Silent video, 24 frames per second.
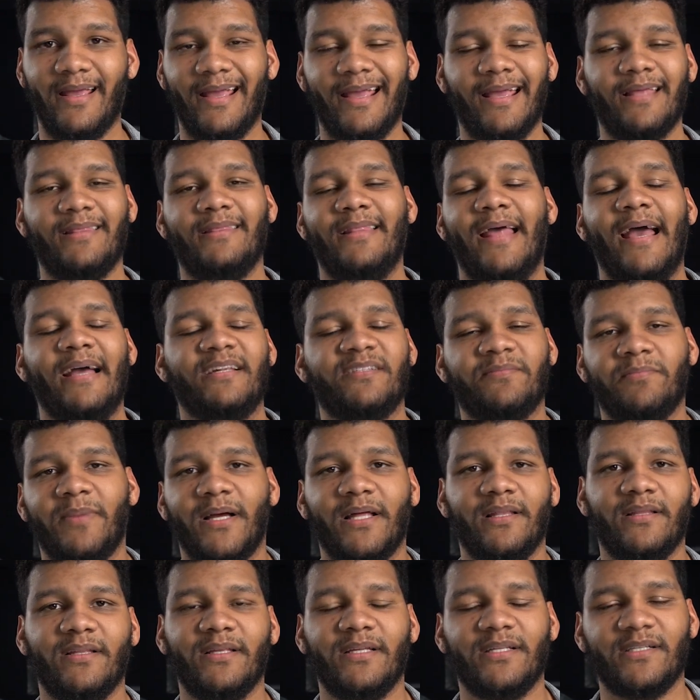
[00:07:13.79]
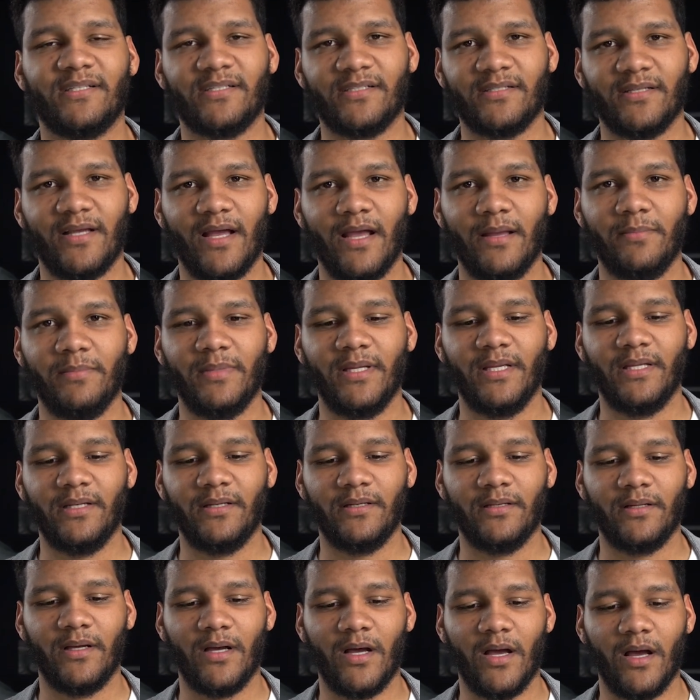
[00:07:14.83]
And that's my list. I
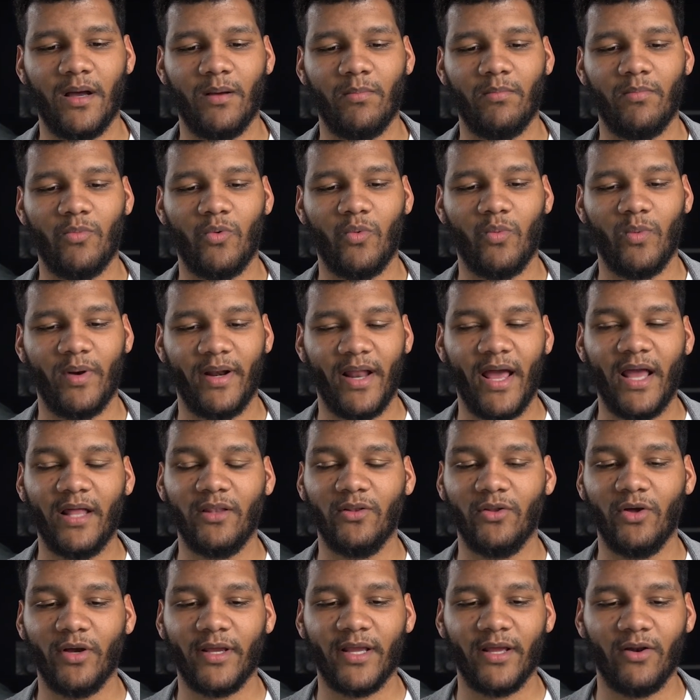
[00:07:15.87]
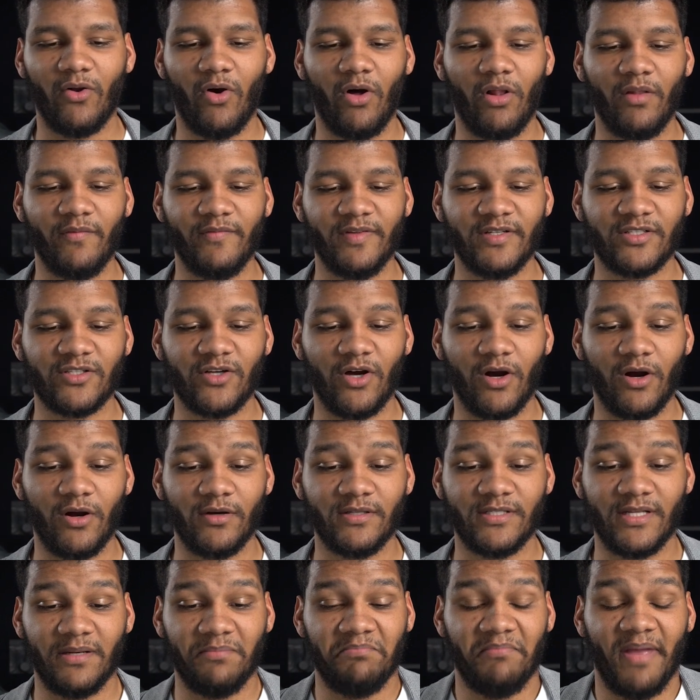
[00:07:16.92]
mean, um, when I look at all of these
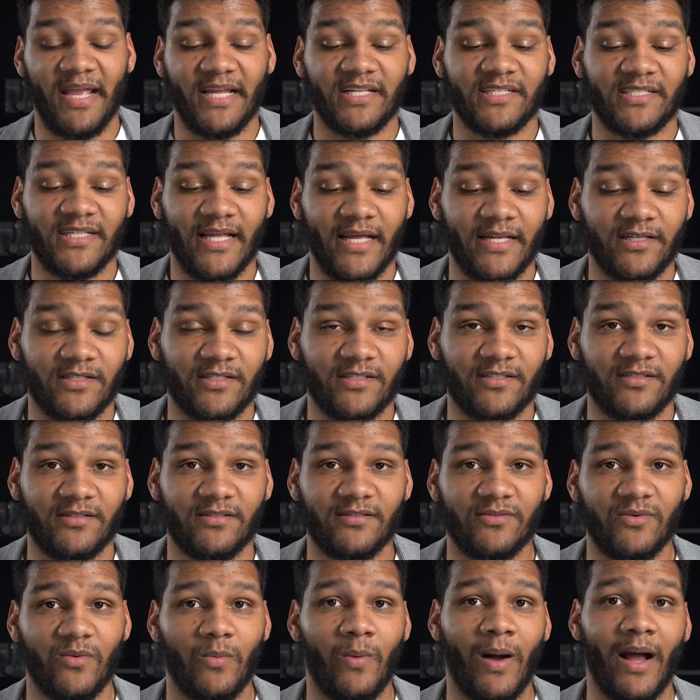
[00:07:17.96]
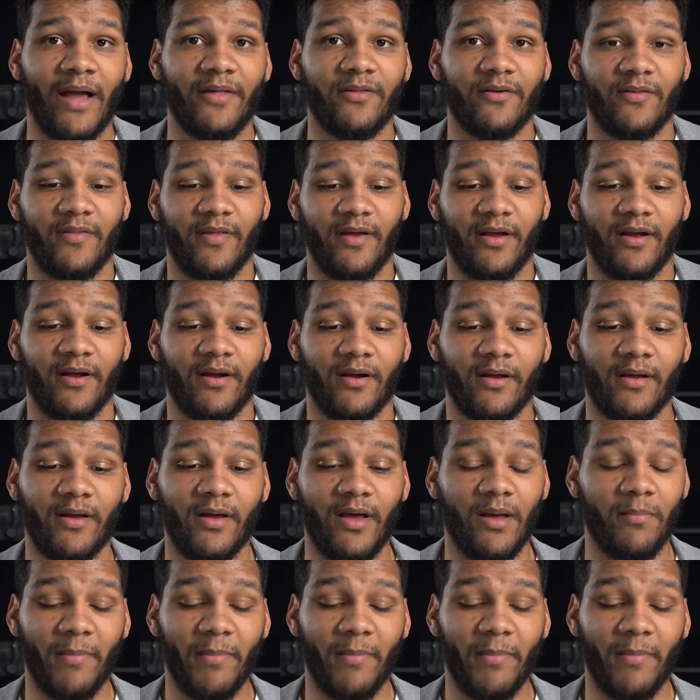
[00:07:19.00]
cards, it makes sense why they're there.